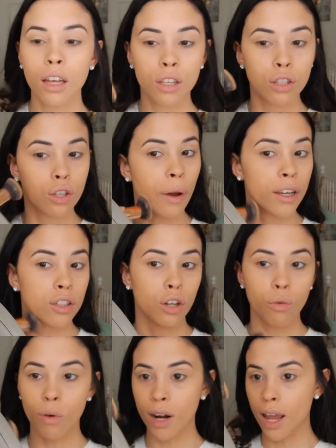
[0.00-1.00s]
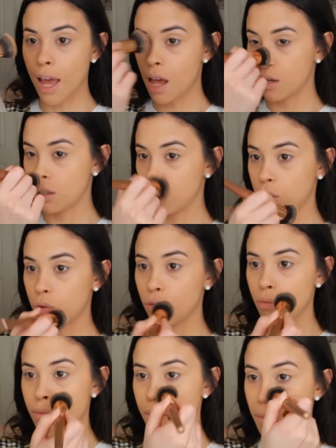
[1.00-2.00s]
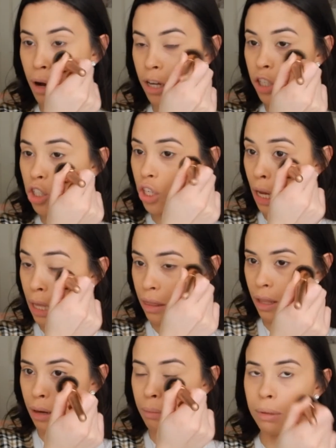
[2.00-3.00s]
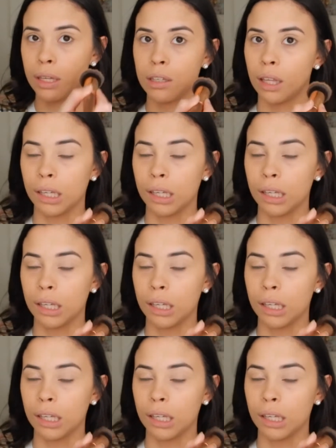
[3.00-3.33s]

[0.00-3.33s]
So I don't want to add too much and then be,